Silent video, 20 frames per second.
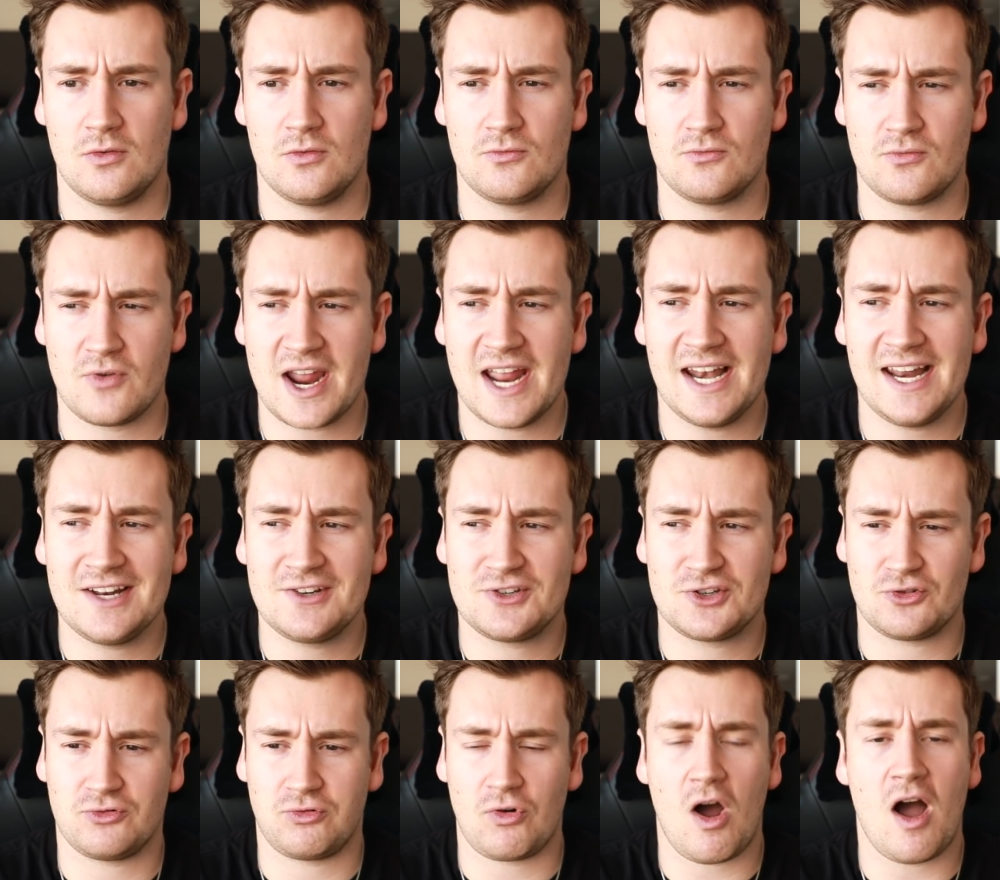really
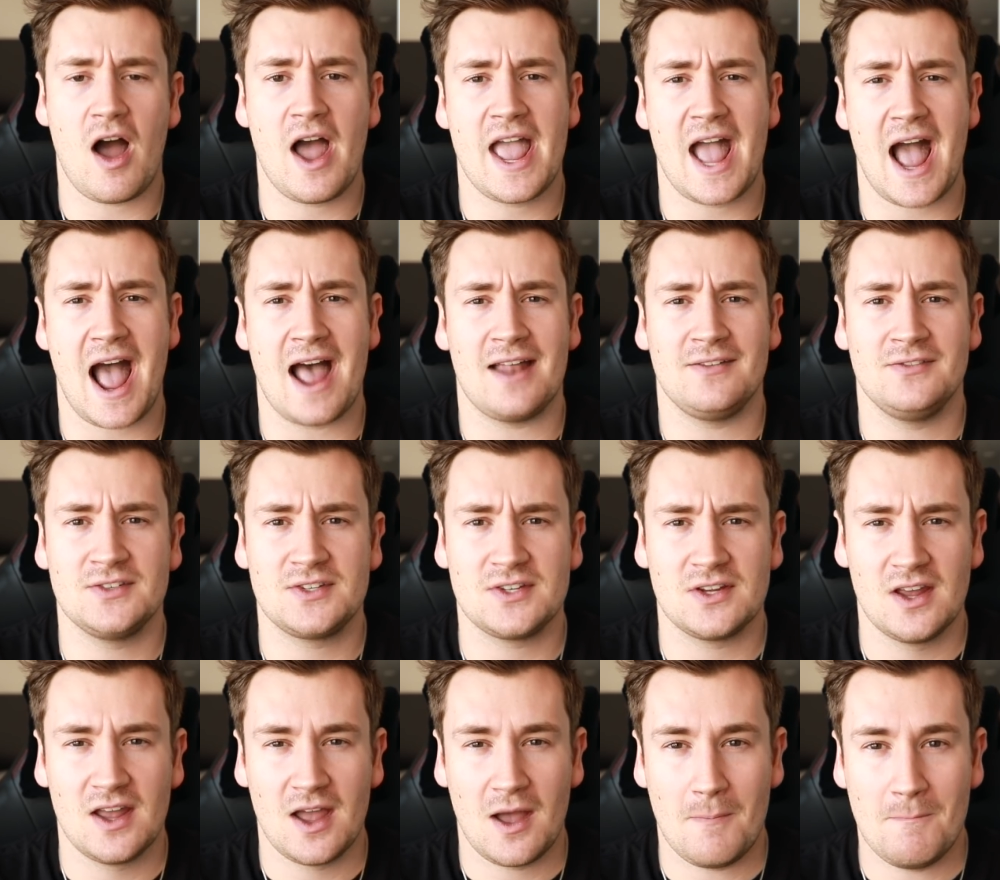try and
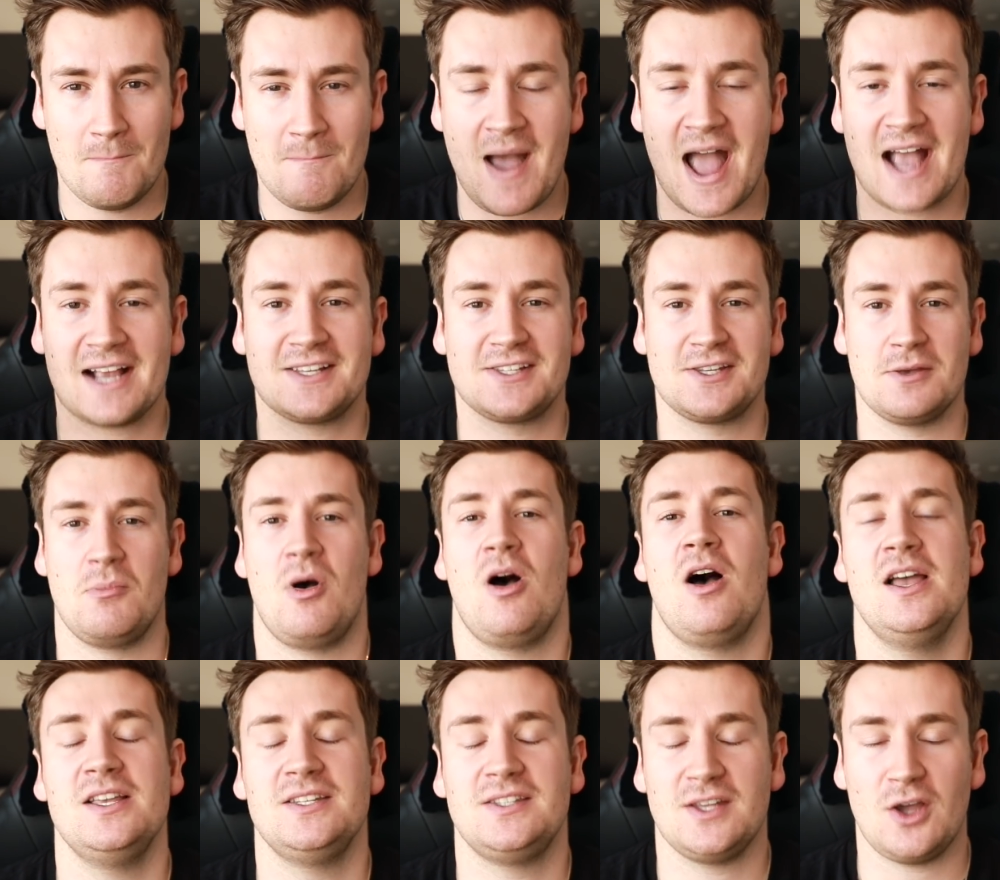
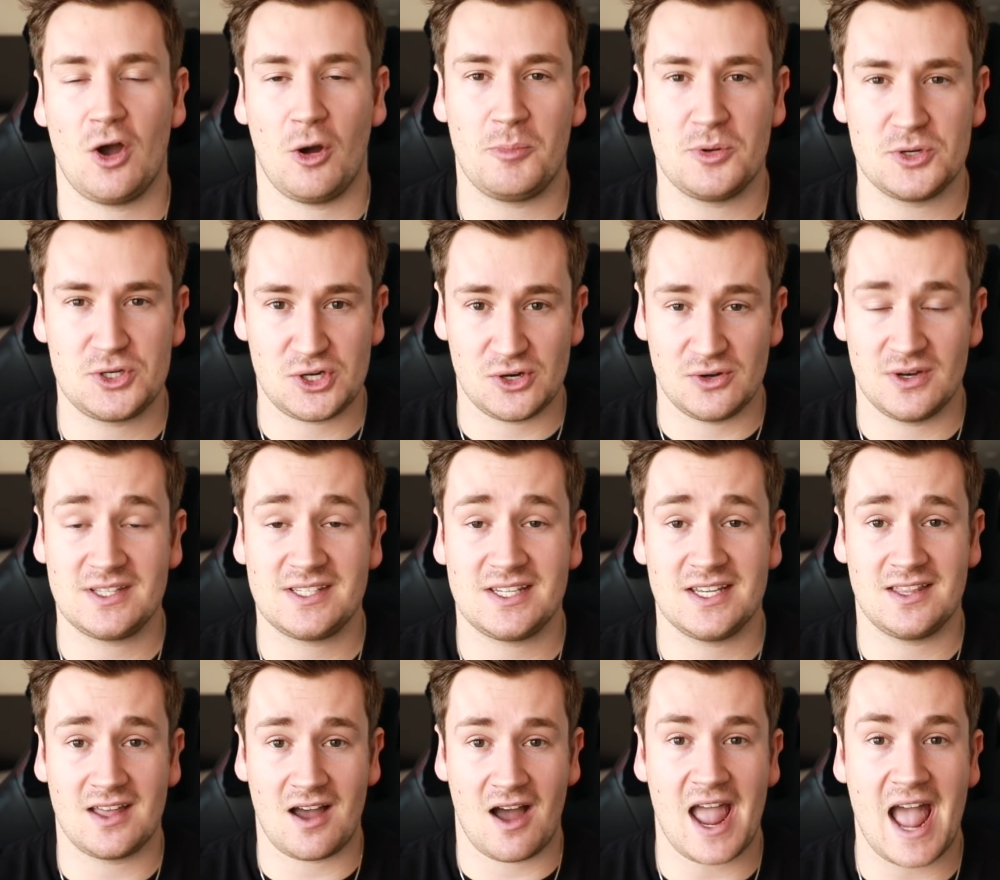maximize the opportunity
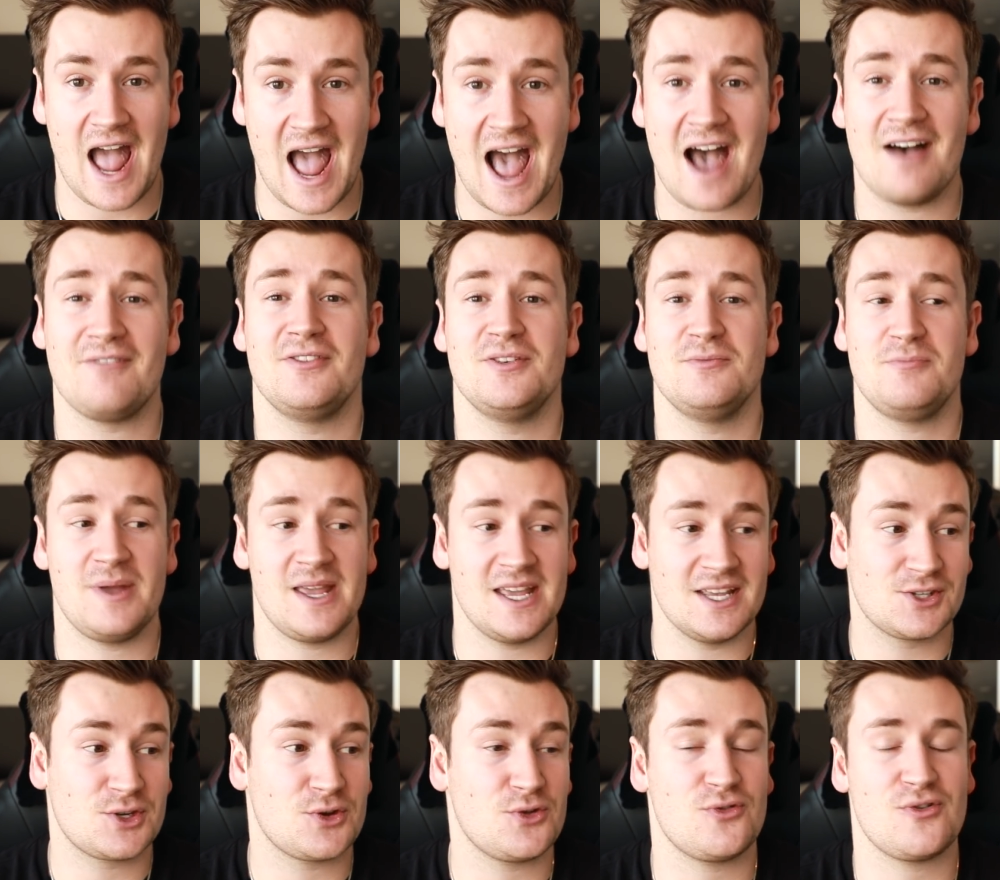that I have and be
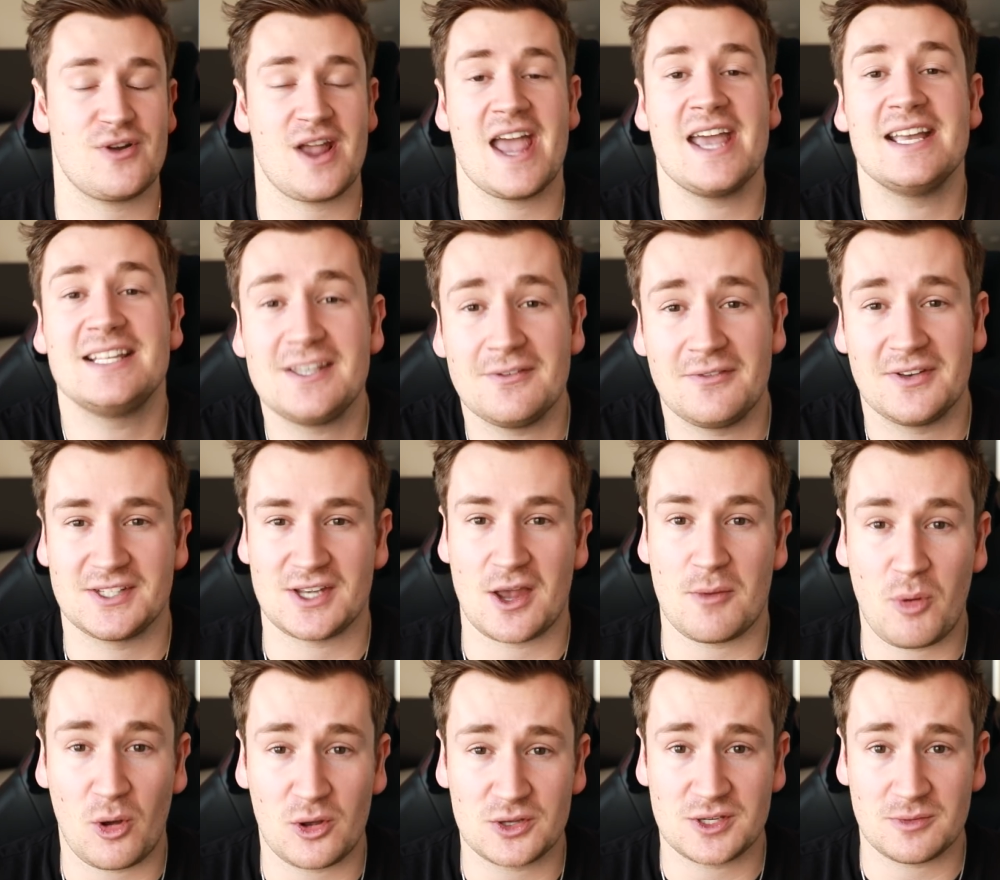as creative as I
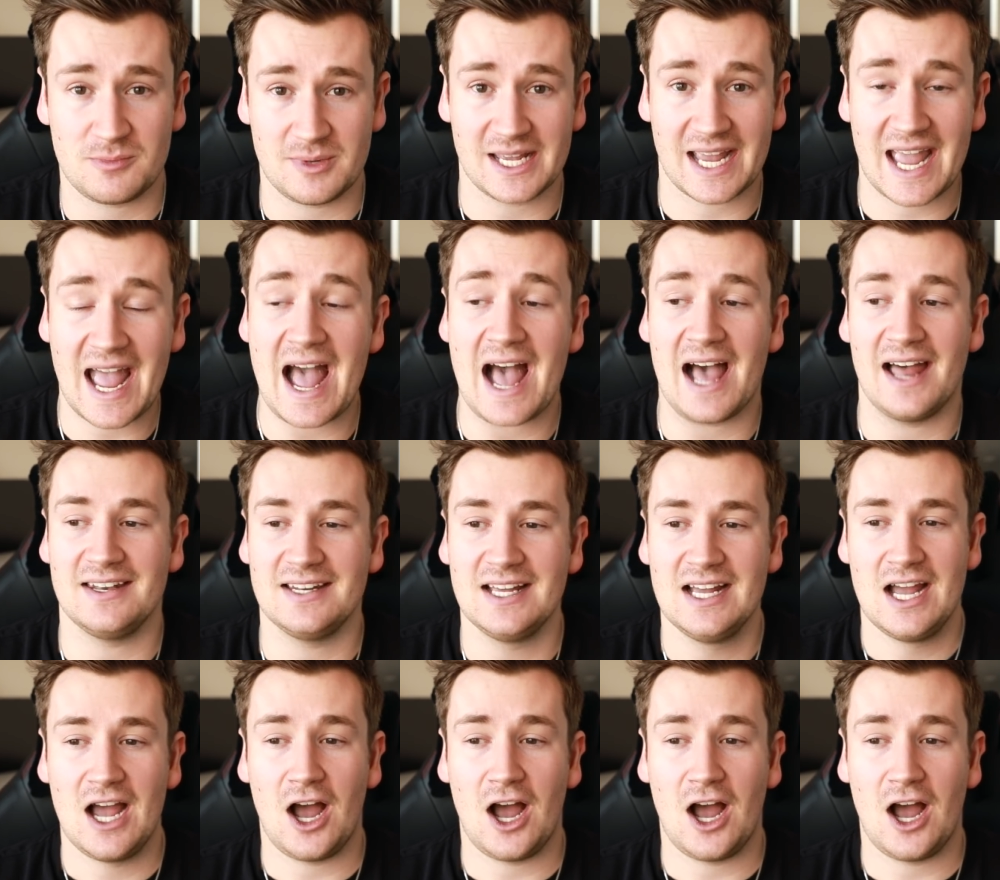possibly can.